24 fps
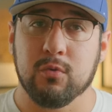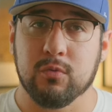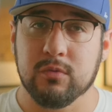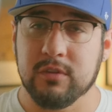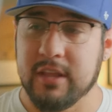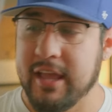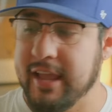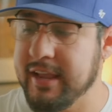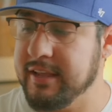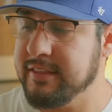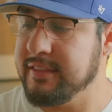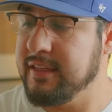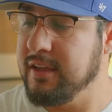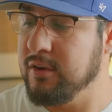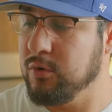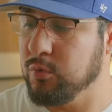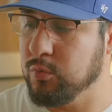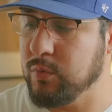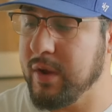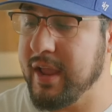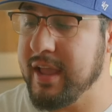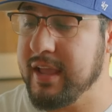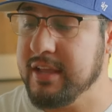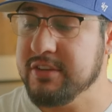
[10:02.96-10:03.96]
length
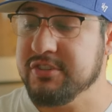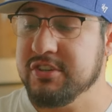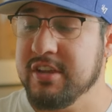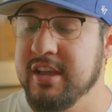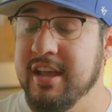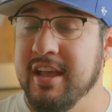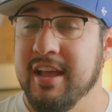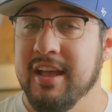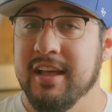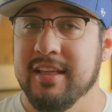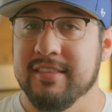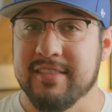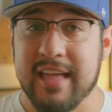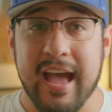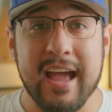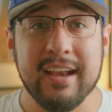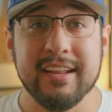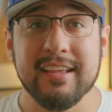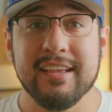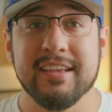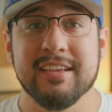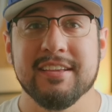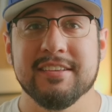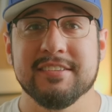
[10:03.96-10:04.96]
range.
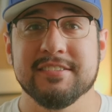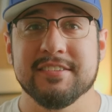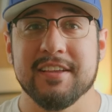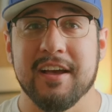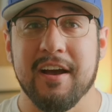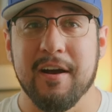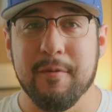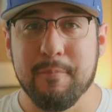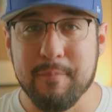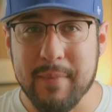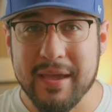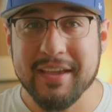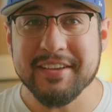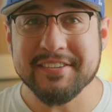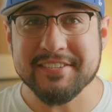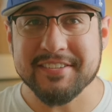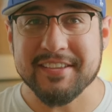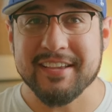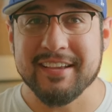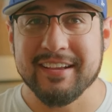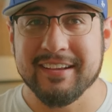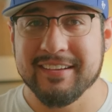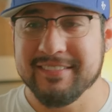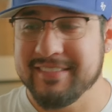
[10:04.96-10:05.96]
That is
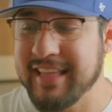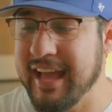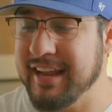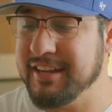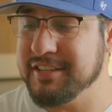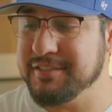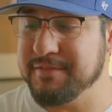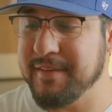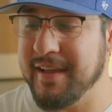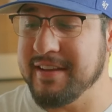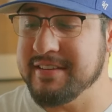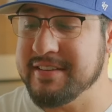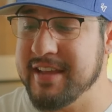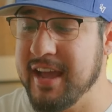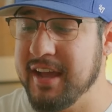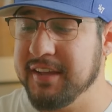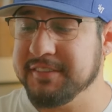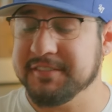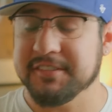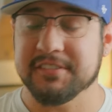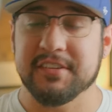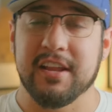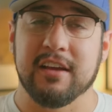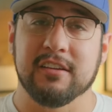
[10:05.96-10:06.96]
amazing. That is
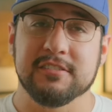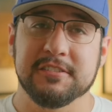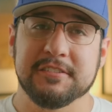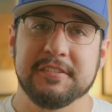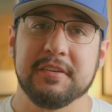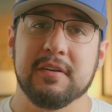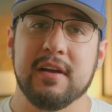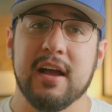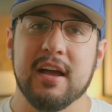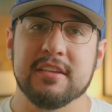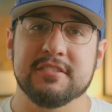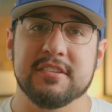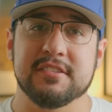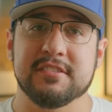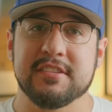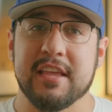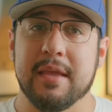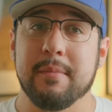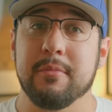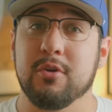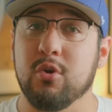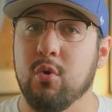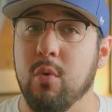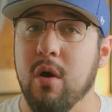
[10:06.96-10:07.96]
fantastic. Now, it still has the
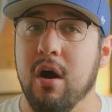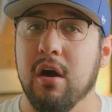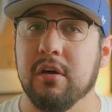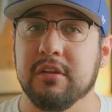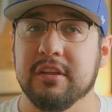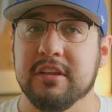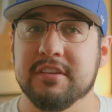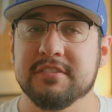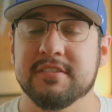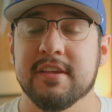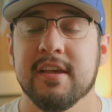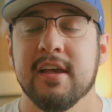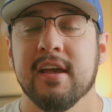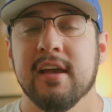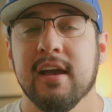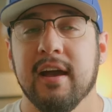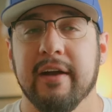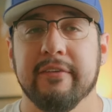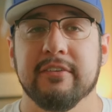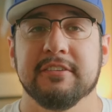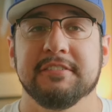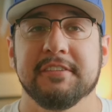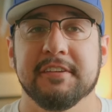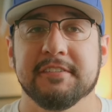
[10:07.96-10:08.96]
same qualities
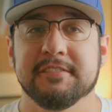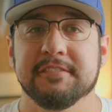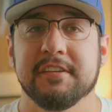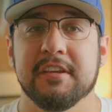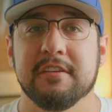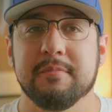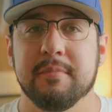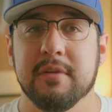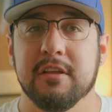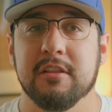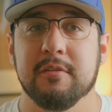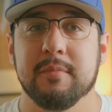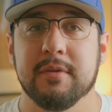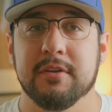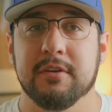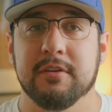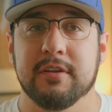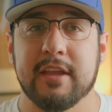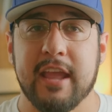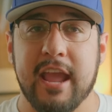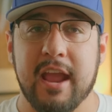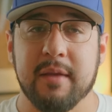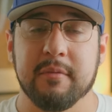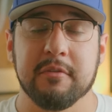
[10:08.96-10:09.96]
of a
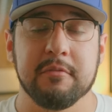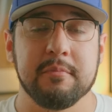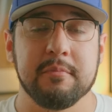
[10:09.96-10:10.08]
16mm camera,